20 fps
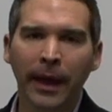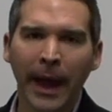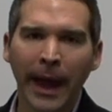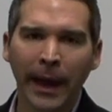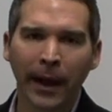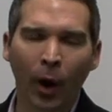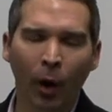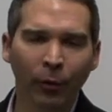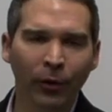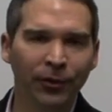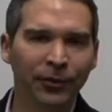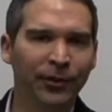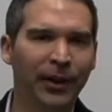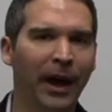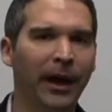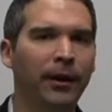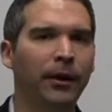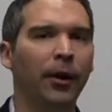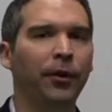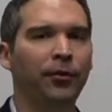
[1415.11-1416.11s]
And in over
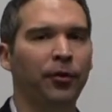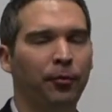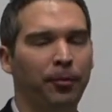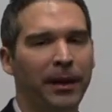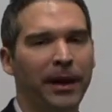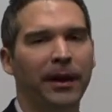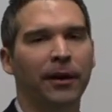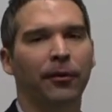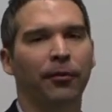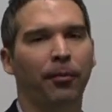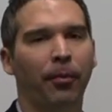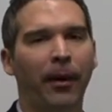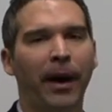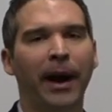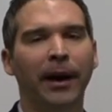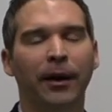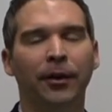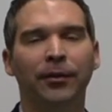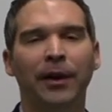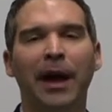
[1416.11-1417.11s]
10 years of being in
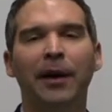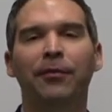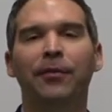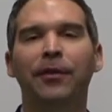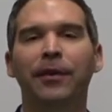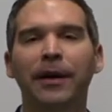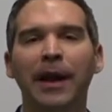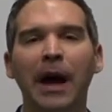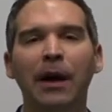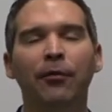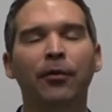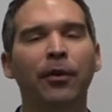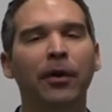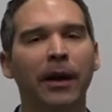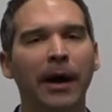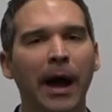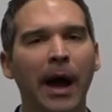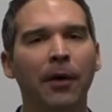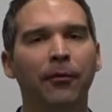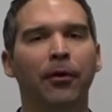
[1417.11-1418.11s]
practice, I've
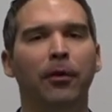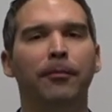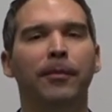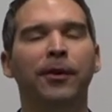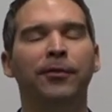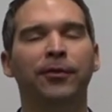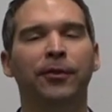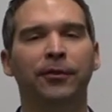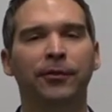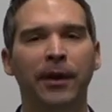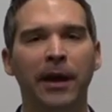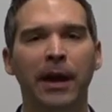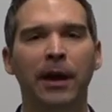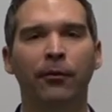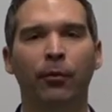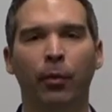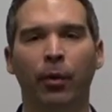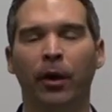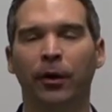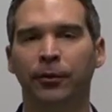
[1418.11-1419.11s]
never, ever missed a day
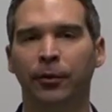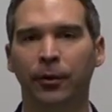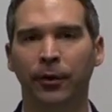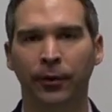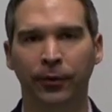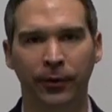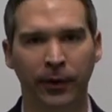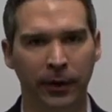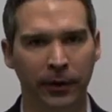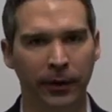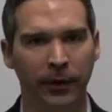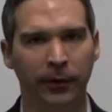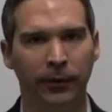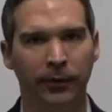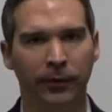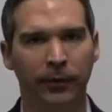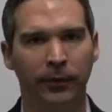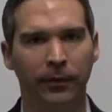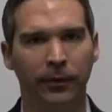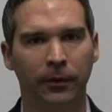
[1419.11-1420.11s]
of work due to
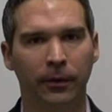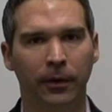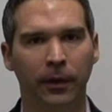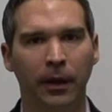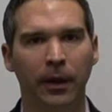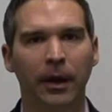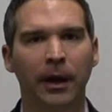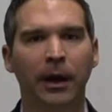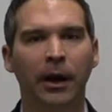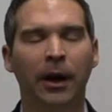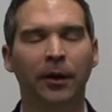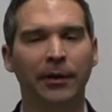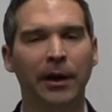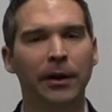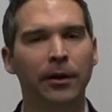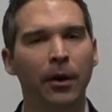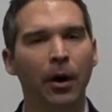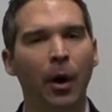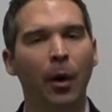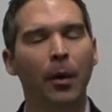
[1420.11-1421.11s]
sickness. Because I
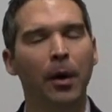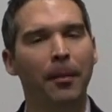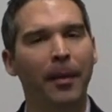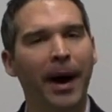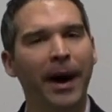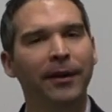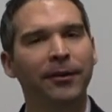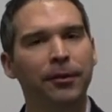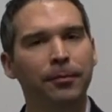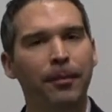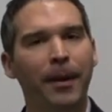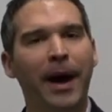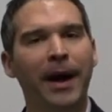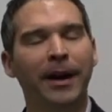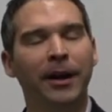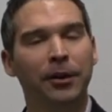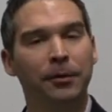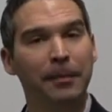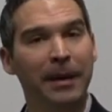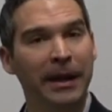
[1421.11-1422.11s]
know when my spine
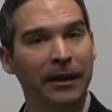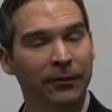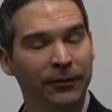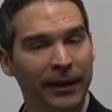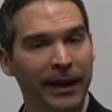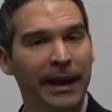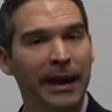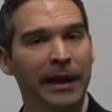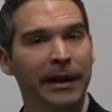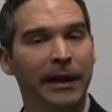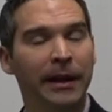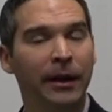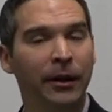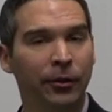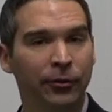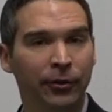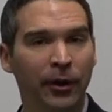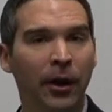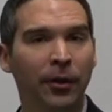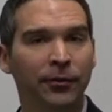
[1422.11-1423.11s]
is maintained and
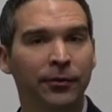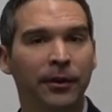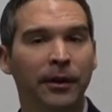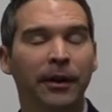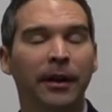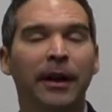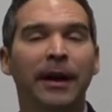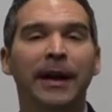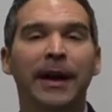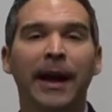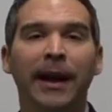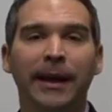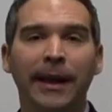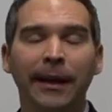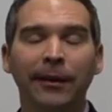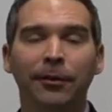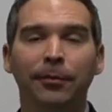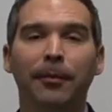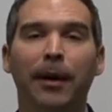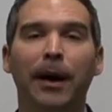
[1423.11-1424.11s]
adjusted, it
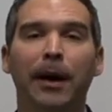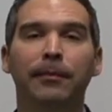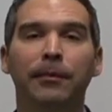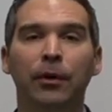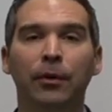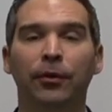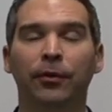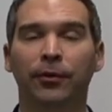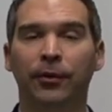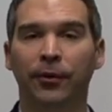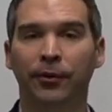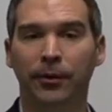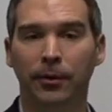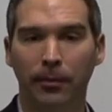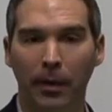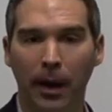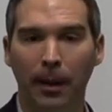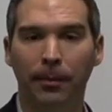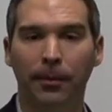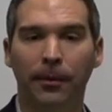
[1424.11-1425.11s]
keeps my immune
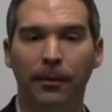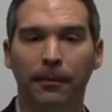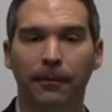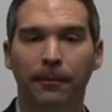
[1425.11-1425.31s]
system up.